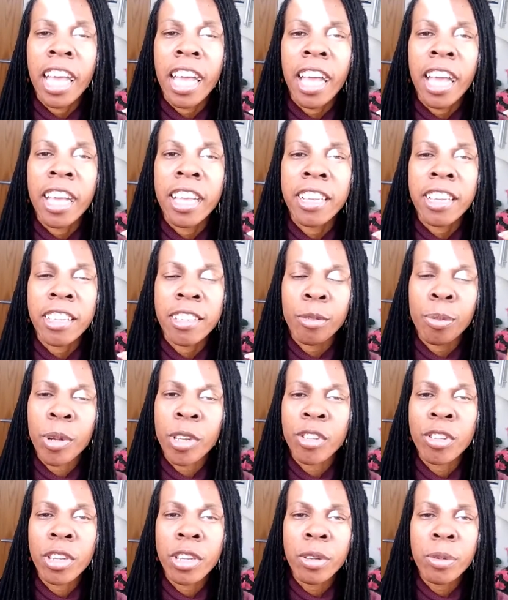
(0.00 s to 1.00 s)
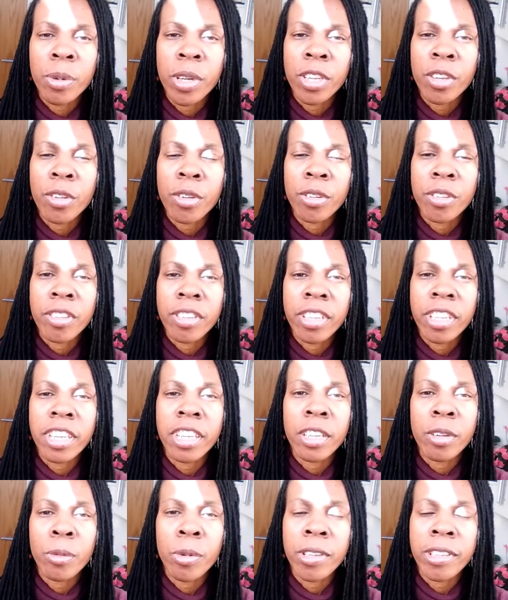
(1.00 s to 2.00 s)
And especially when you're
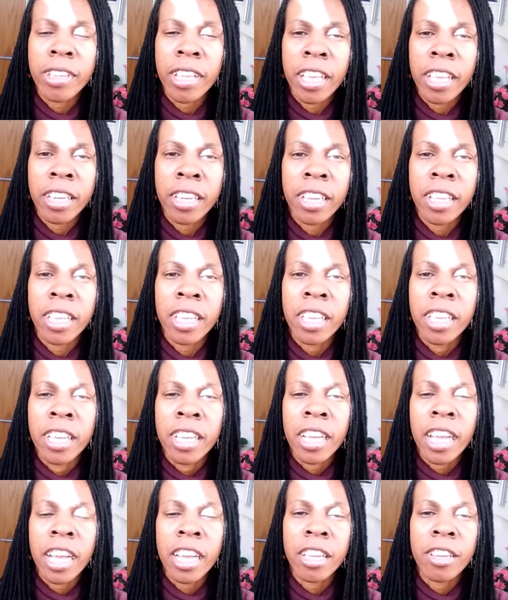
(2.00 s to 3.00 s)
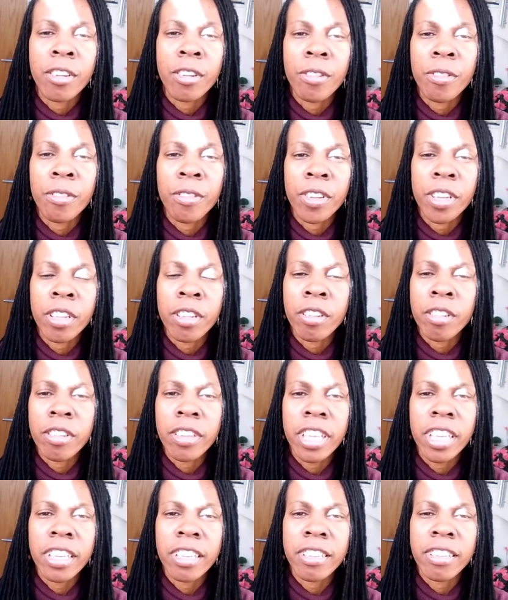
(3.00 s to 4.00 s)
dealing with any kind of
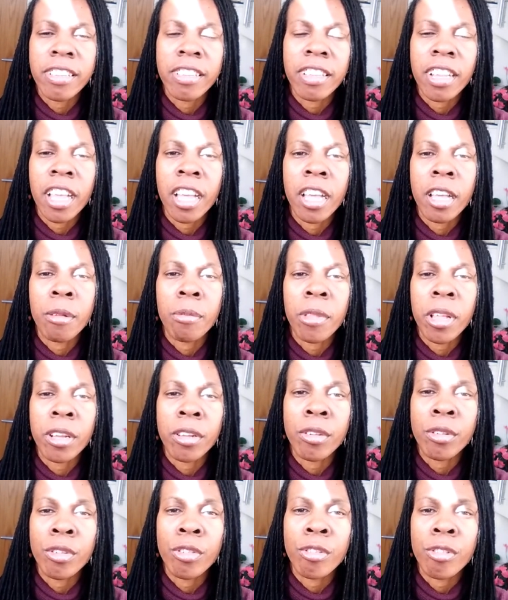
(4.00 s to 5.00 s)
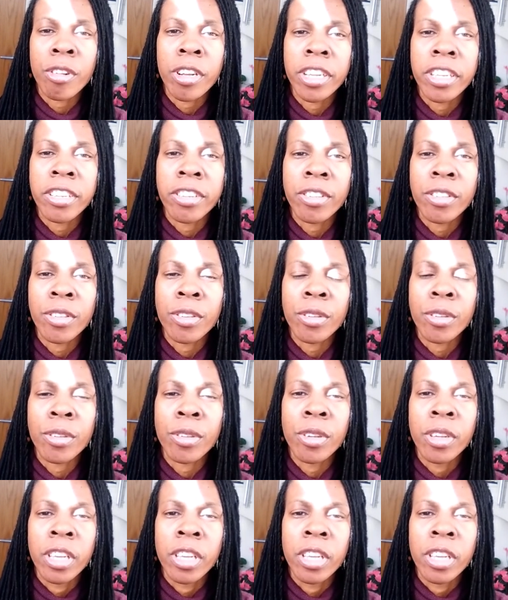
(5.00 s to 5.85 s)
illness that you're trying to,